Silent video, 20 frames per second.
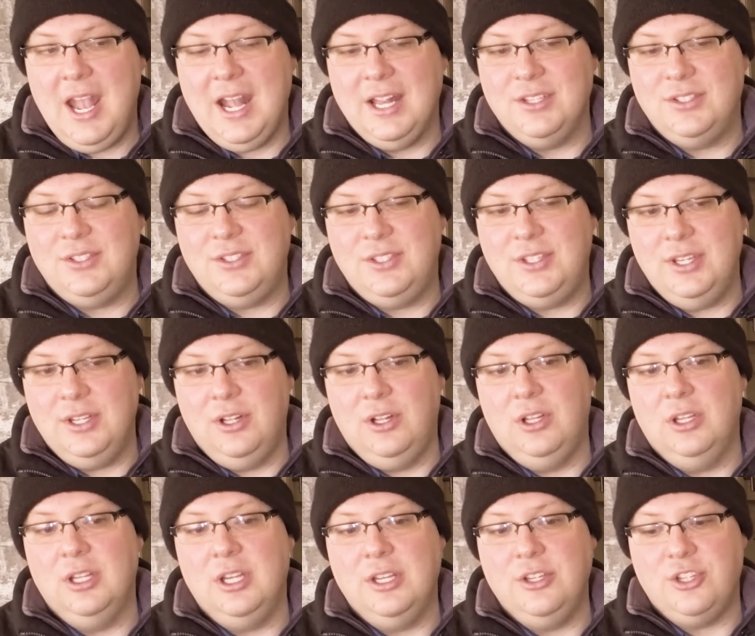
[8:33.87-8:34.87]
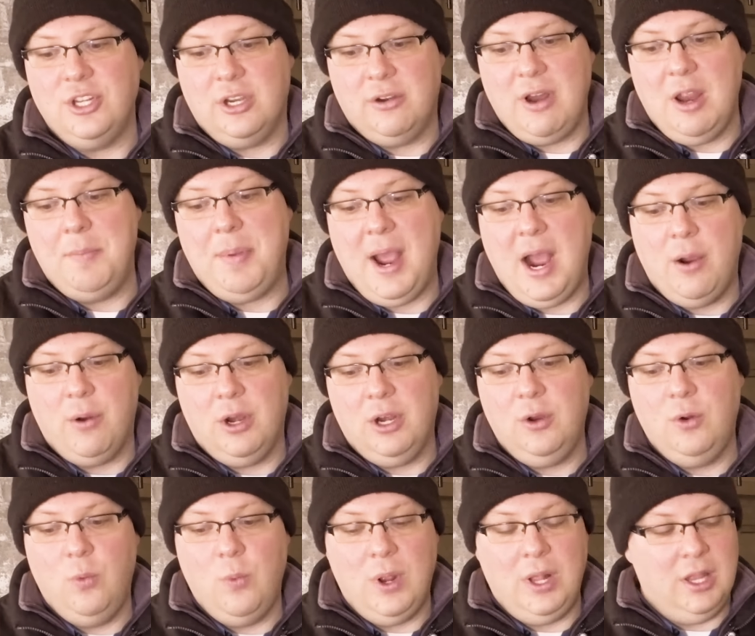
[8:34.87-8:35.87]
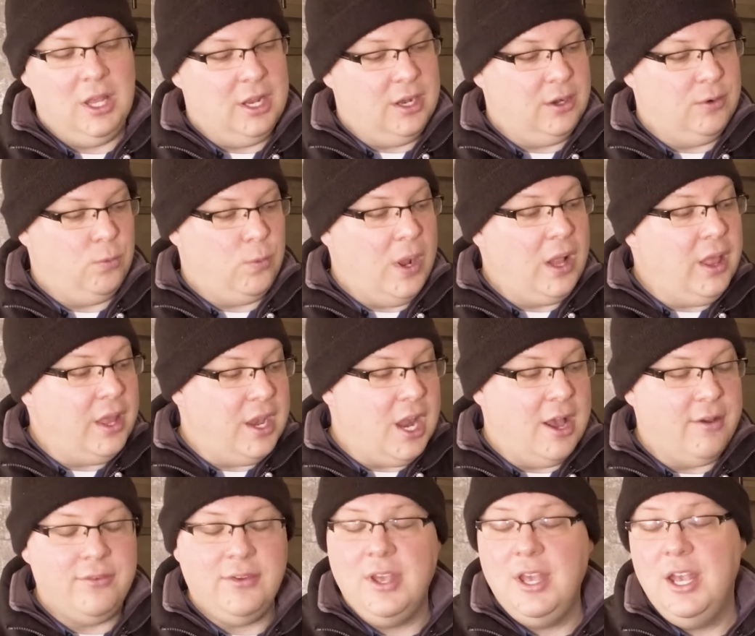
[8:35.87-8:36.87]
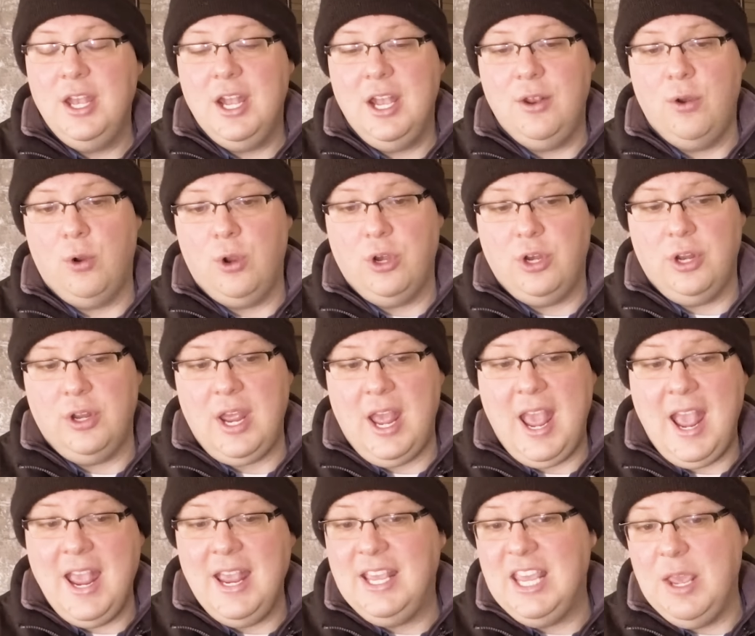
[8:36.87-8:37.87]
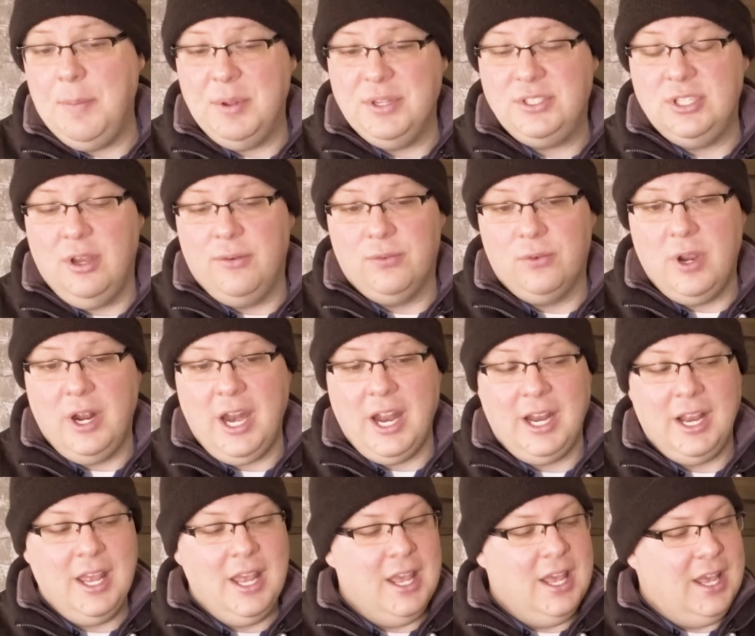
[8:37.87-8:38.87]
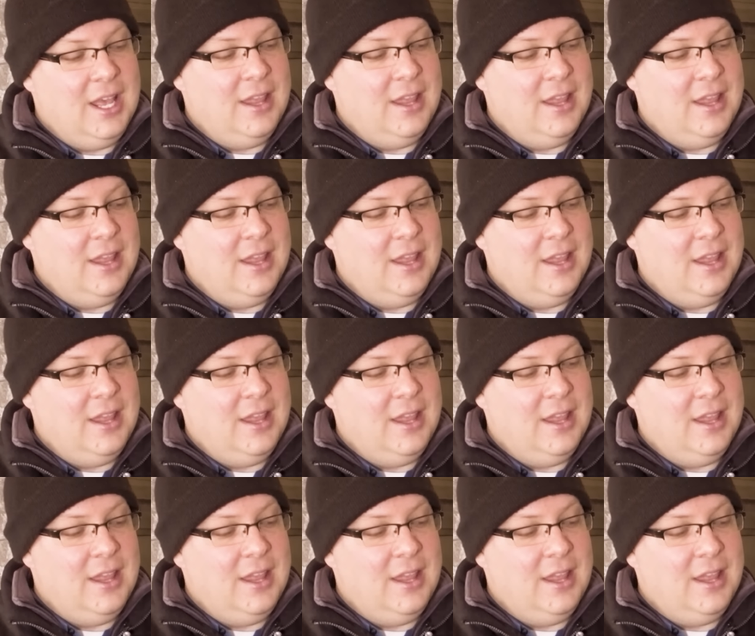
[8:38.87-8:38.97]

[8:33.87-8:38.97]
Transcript: and still generate power well enough in order to A, keep itself running.